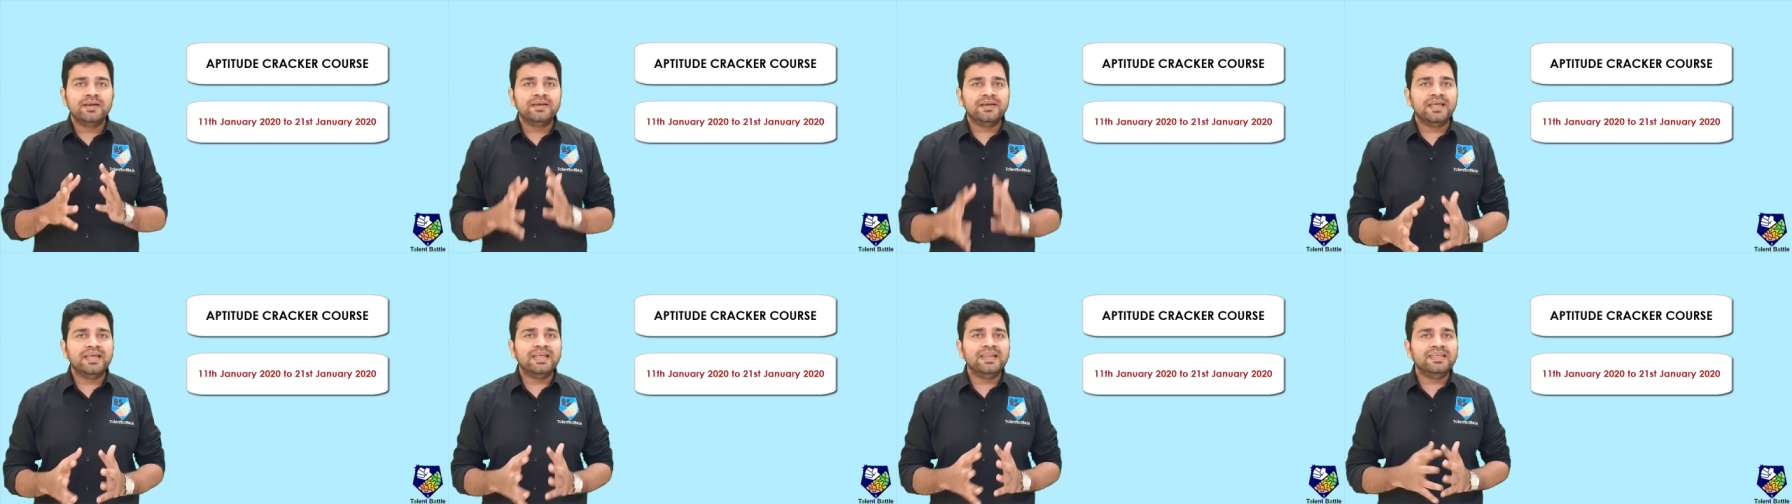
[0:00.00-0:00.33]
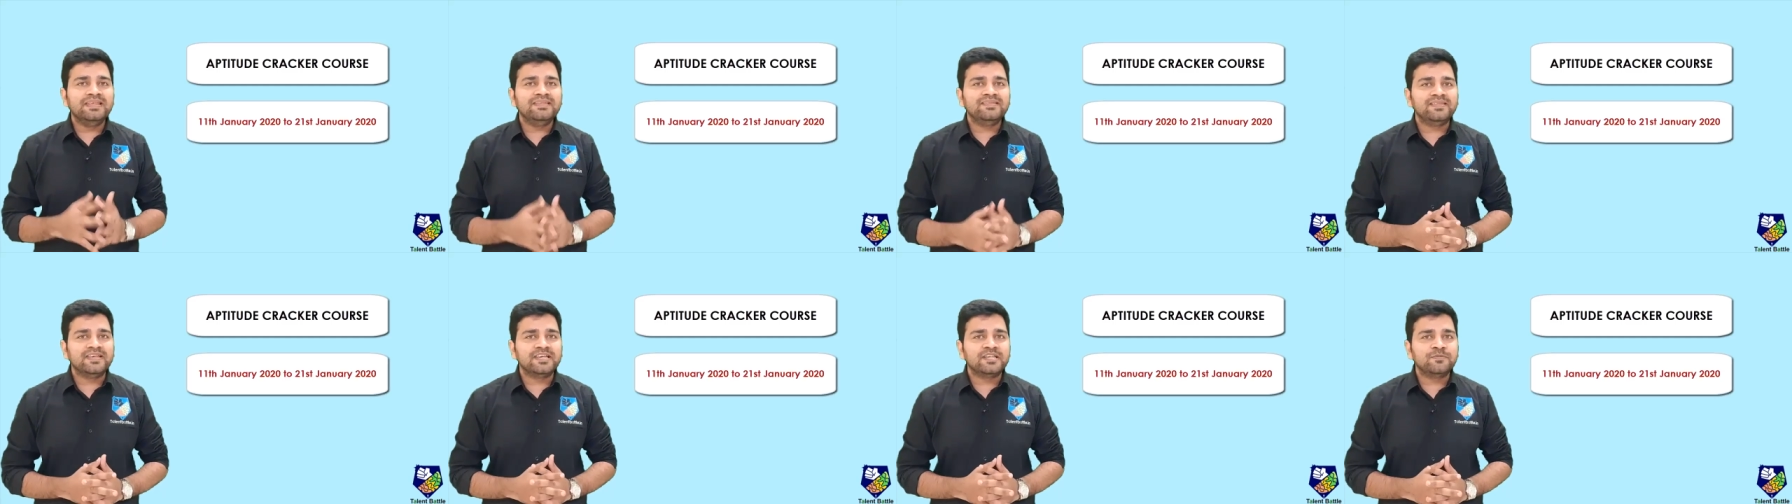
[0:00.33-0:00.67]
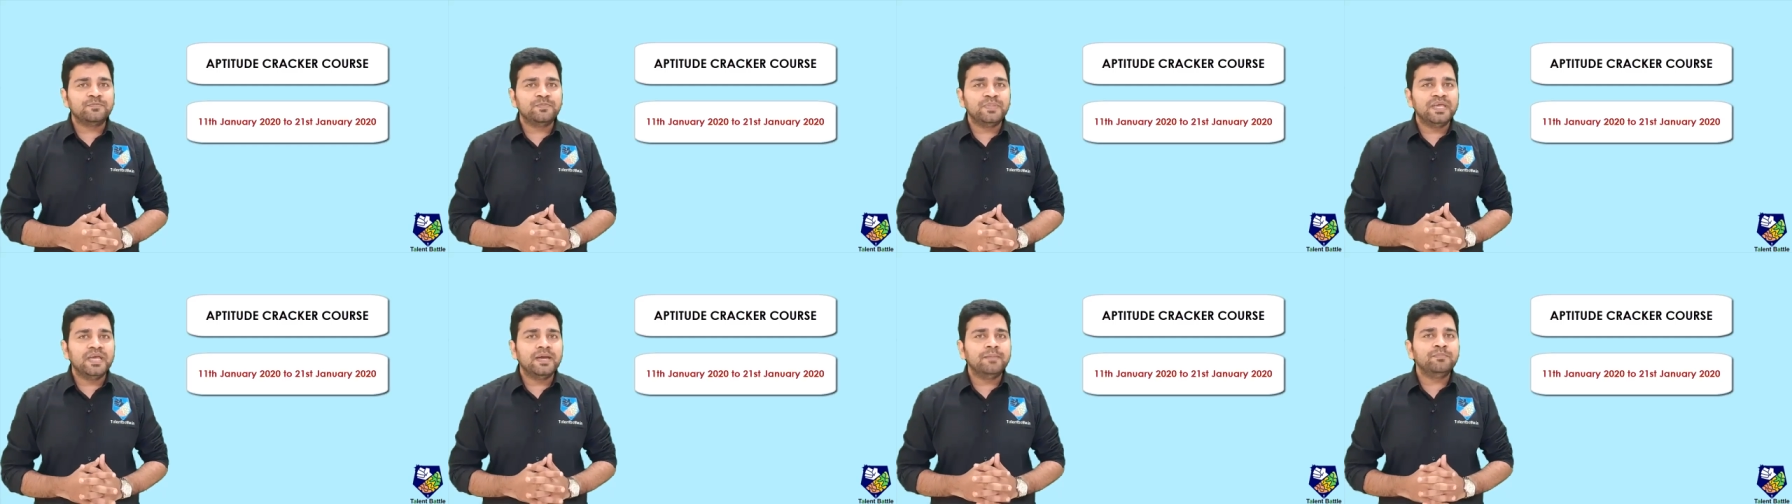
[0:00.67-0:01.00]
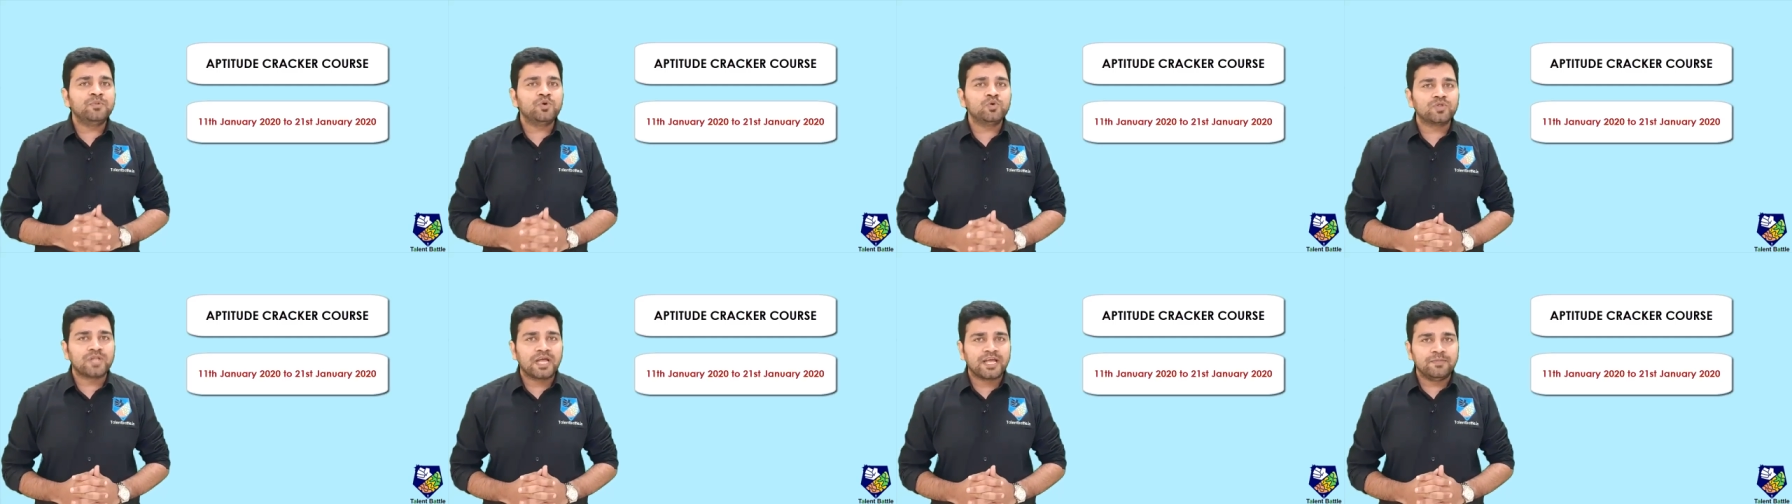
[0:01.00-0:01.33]
daily 6
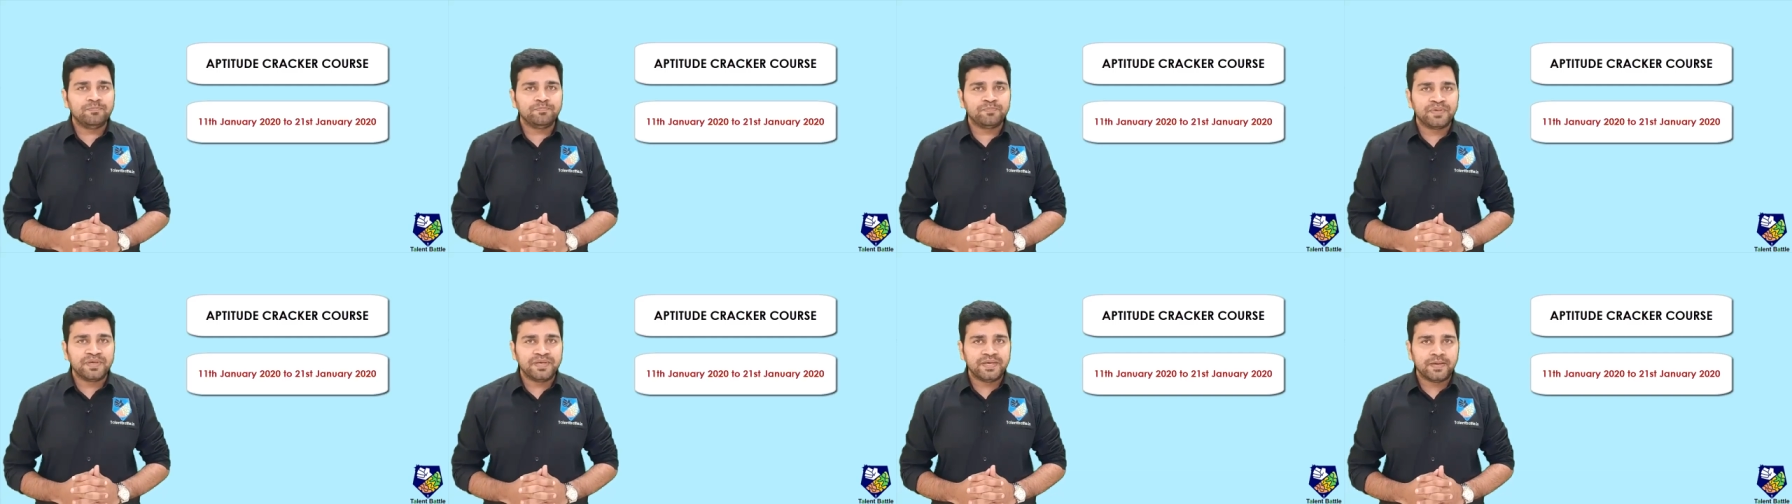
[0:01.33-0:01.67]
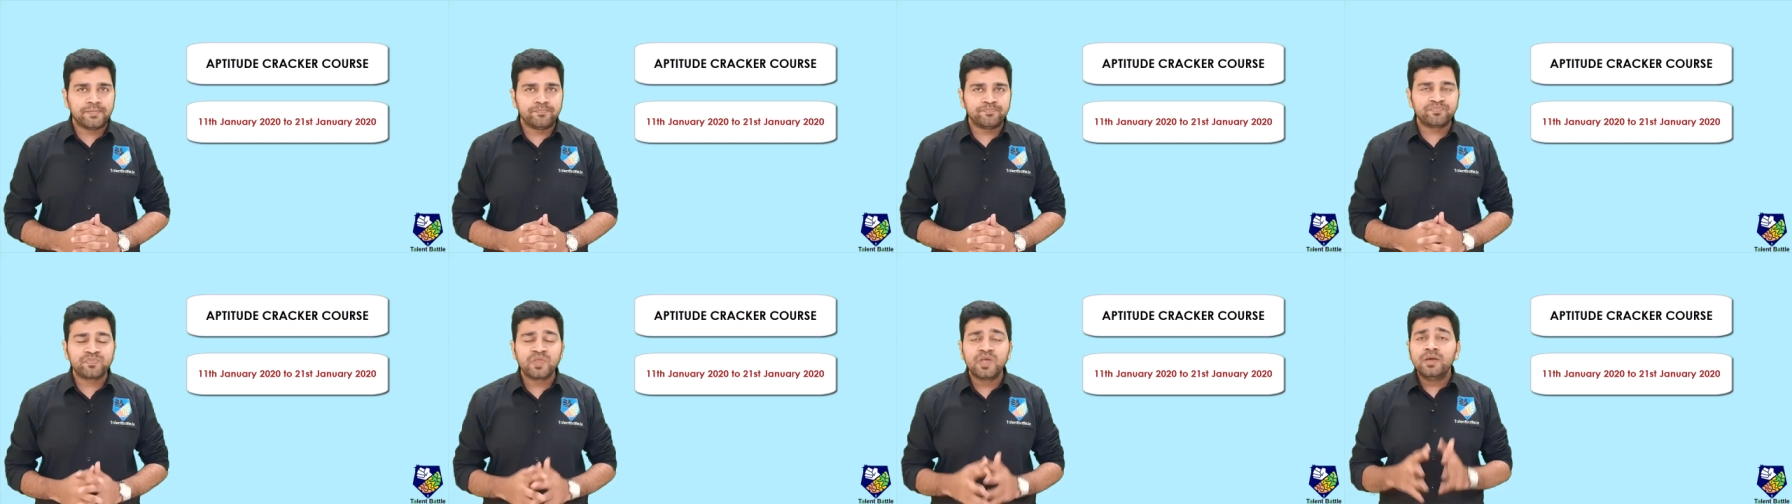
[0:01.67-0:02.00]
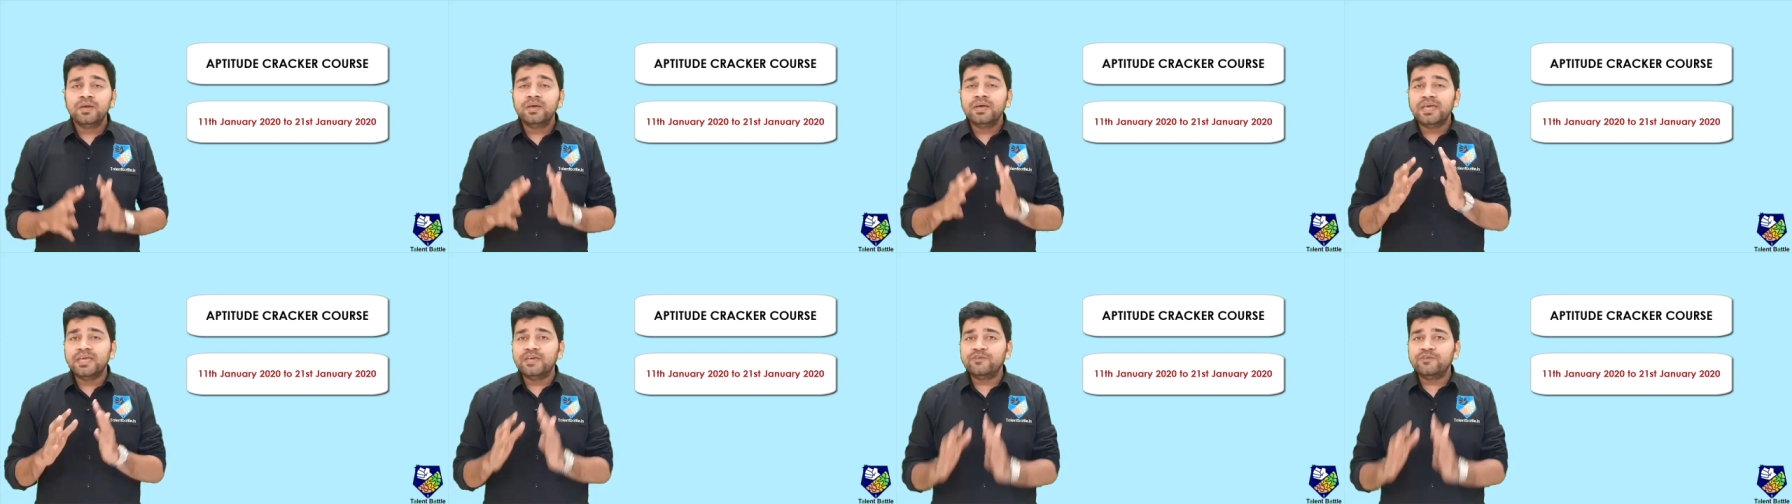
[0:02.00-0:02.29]
pm to 9 pm.